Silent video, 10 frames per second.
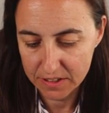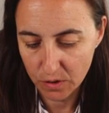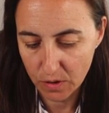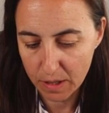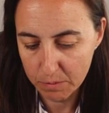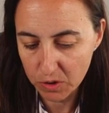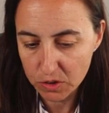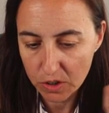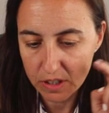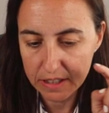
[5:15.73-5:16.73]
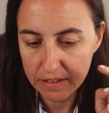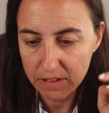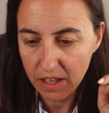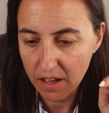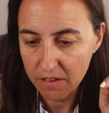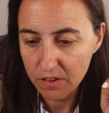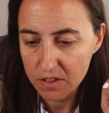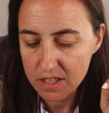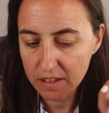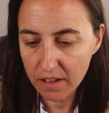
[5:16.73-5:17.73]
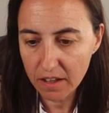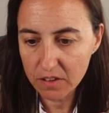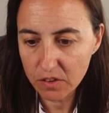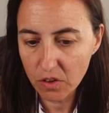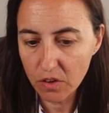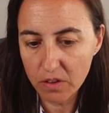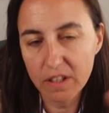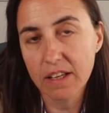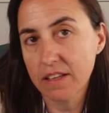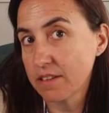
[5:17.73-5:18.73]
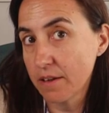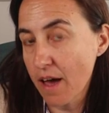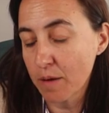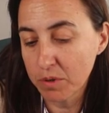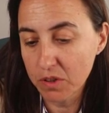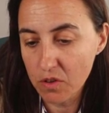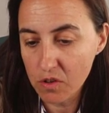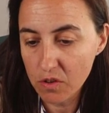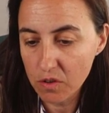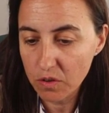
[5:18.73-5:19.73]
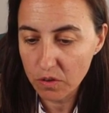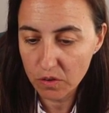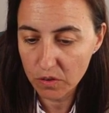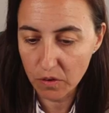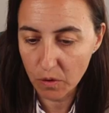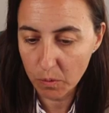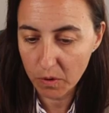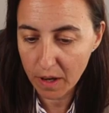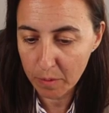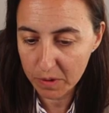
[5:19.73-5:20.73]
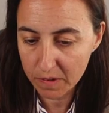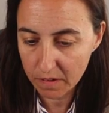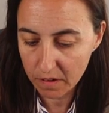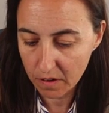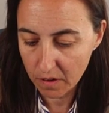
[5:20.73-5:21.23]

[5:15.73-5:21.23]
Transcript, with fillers: So I'm going to leave the errors in there, so in case that happened to you, you know what happened.